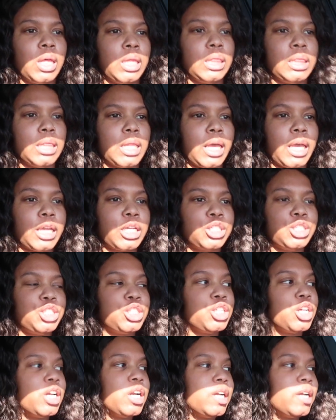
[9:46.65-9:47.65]

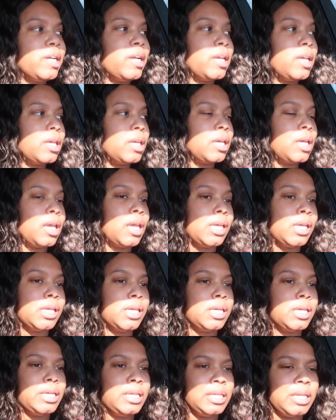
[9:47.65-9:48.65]
lecture
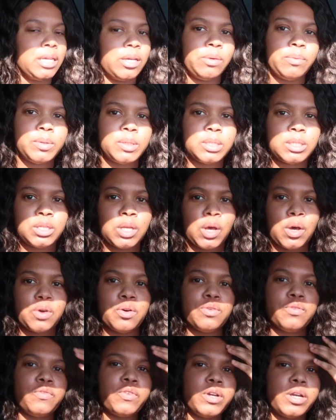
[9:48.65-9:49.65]
and it was
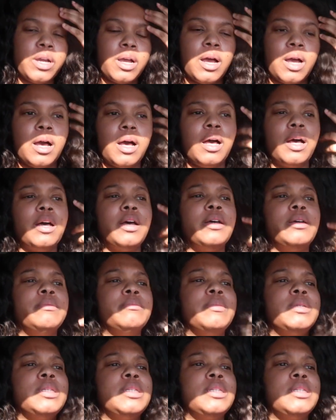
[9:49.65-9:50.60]
over um,